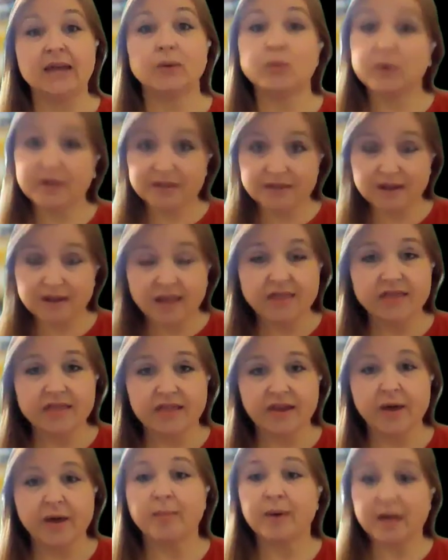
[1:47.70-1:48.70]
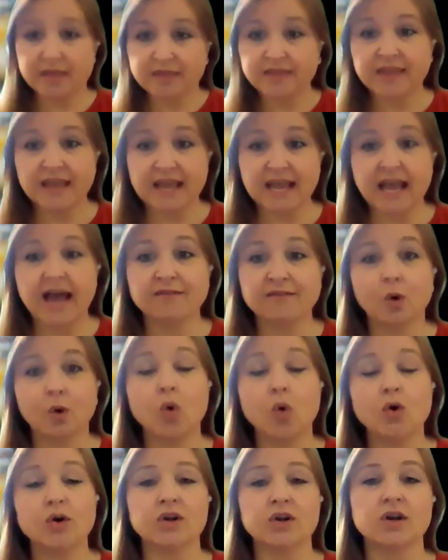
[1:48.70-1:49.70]
Within them, they have
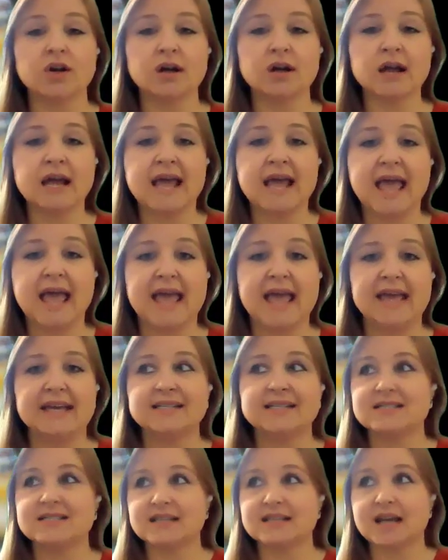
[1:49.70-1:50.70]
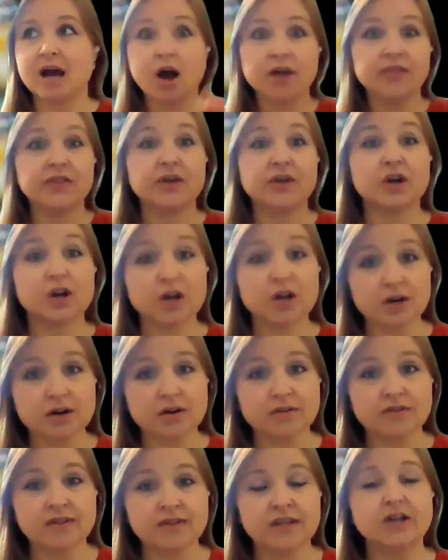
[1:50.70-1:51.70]
order. And on the
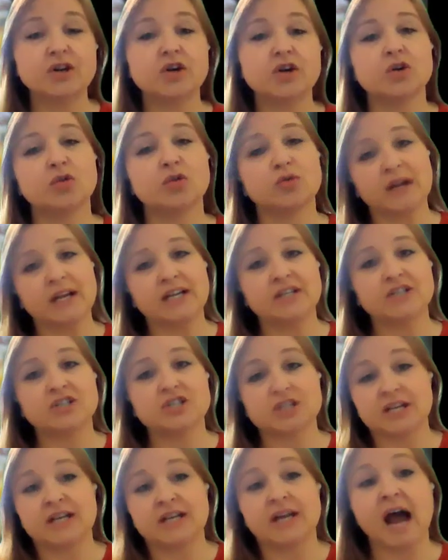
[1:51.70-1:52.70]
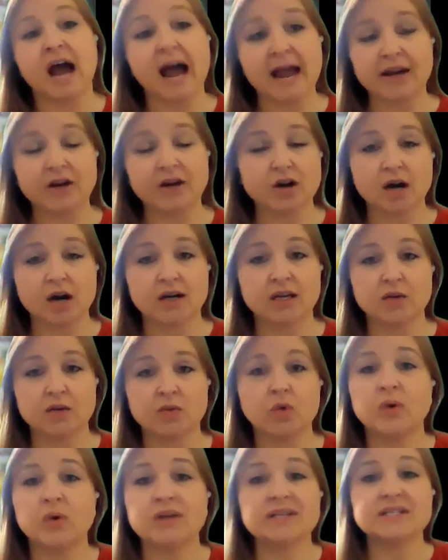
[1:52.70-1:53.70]
earth, they're arranged in a hierarchy.
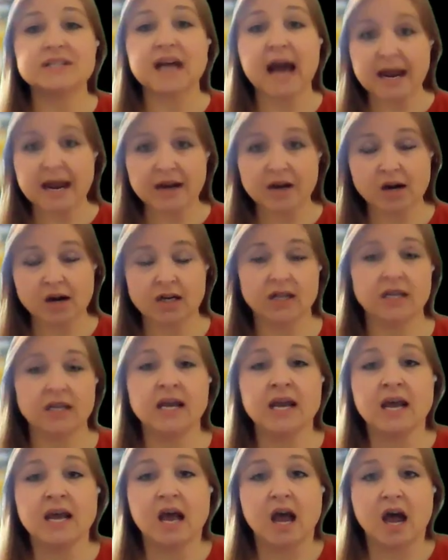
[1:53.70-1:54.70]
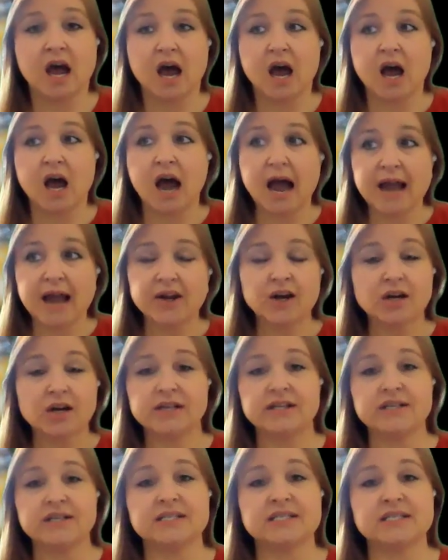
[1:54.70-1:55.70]
Well, what is a hierarchy? A
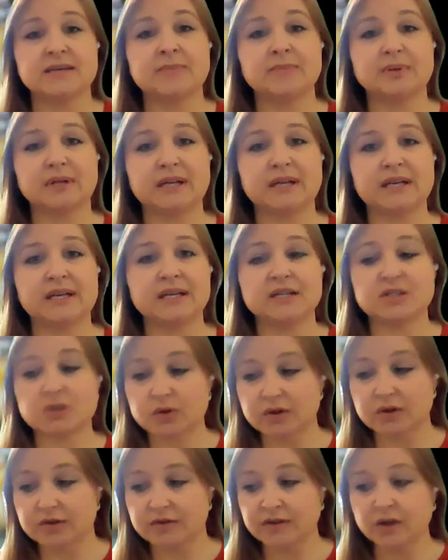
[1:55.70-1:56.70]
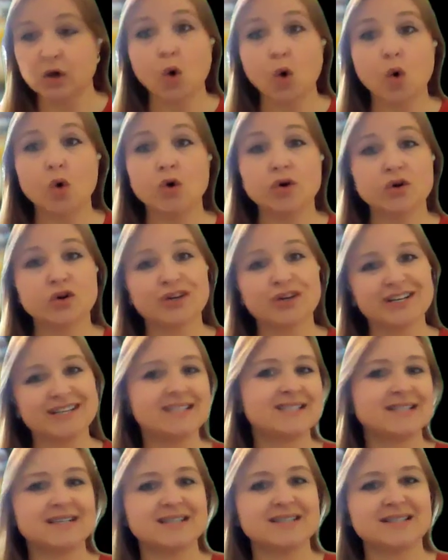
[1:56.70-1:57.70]
hierarchy is simply sort of an ordering
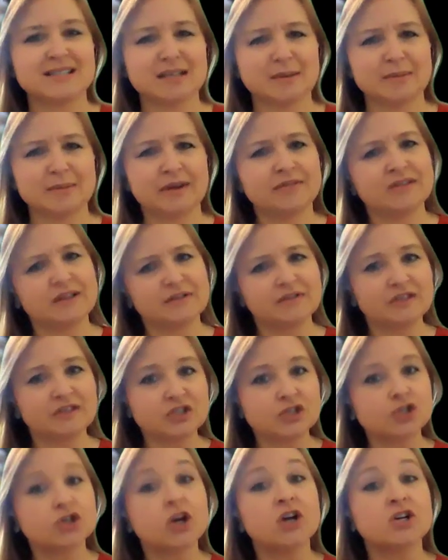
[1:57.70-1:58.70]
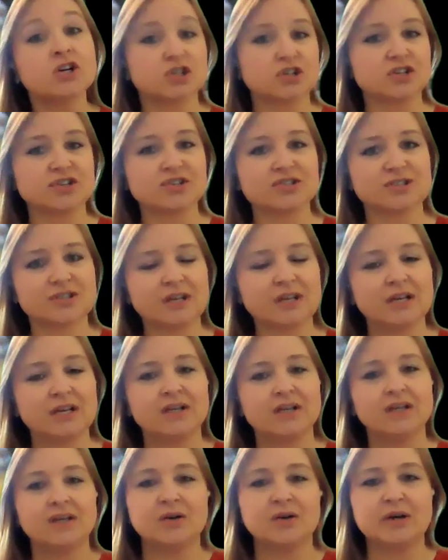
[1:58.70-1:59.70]
system of different structures.
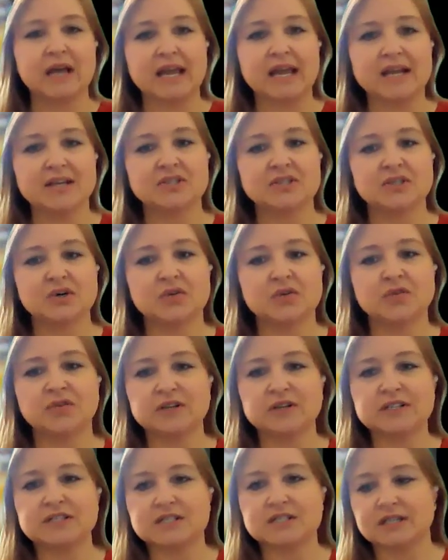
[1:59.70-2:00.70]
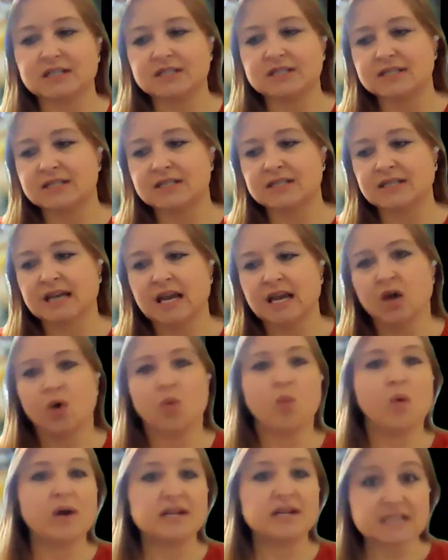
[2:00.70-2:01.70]
Okay, so for instance,
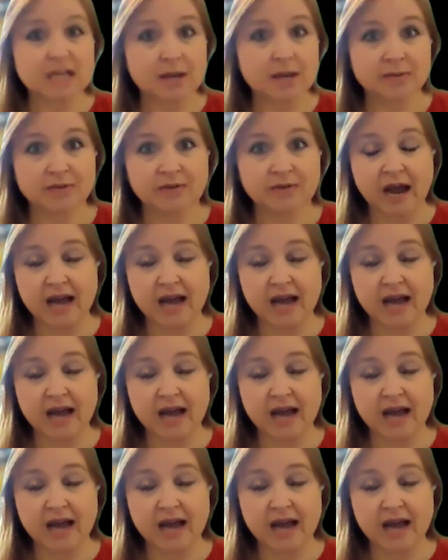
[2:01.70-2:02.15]
one type of